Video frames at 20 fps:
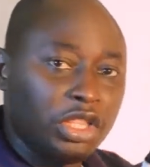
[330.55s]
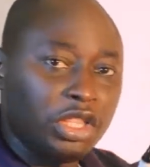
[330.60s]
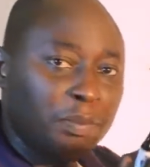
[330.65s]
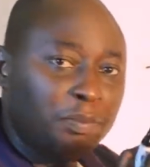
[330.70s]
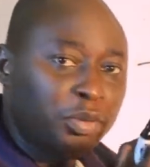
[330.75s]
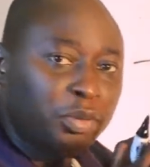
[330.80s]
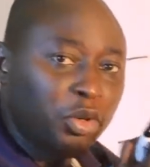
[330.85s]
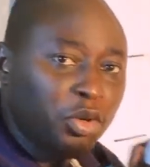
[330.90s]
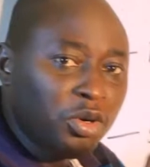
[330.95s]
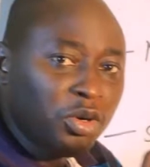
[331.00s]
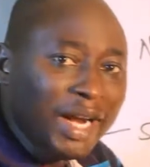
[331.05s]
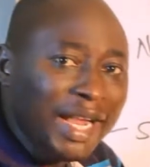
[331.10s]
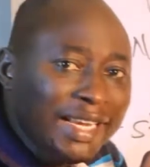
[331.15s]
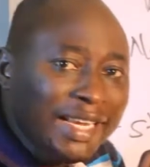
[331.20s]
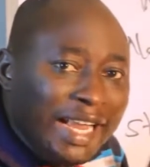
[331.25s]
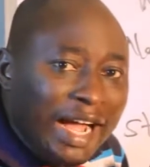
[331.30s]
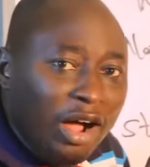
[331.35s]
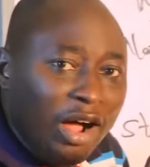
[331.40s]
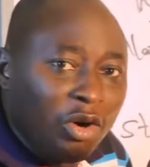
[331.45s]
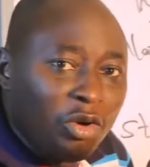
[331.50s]
The
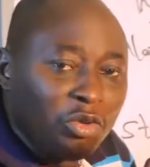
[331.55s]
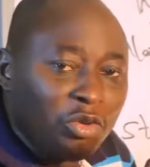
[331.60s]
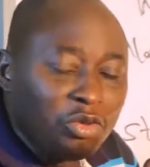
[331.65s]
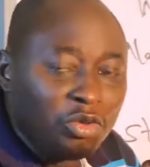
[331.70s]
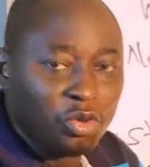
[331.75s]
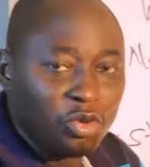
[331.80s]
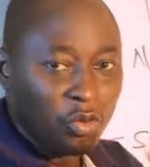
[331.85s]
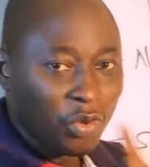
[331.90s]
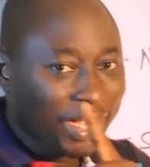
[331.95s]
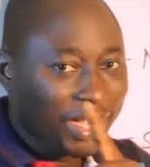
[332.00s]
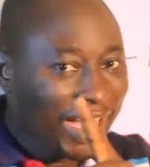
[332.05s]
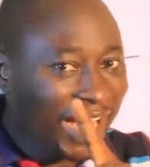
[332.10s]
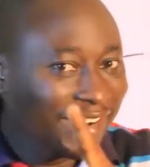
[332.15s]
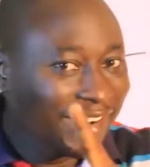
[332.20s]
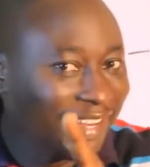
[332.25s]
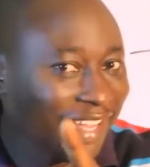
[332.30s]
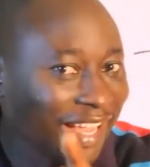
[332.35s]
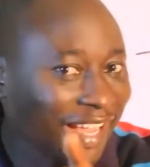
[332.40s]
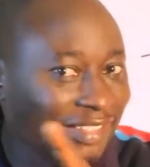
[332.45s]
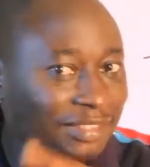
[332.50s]
plural noun will
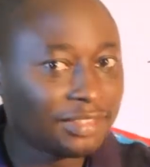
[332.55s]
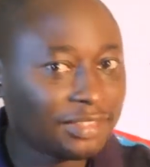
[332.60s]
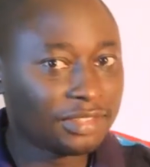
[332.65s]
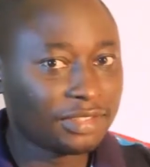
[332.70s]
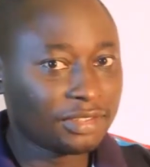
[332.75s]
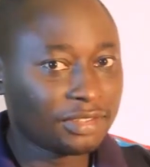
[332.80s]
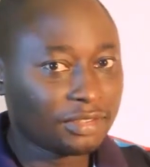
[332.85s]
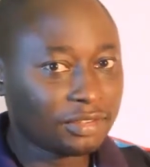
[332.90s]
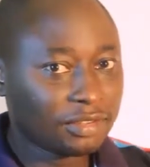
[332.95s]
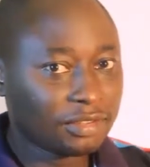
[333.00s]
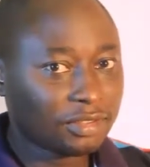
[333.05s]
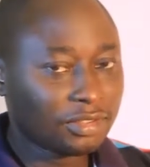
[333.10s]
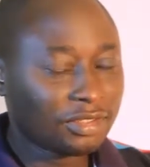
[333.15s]
carry s,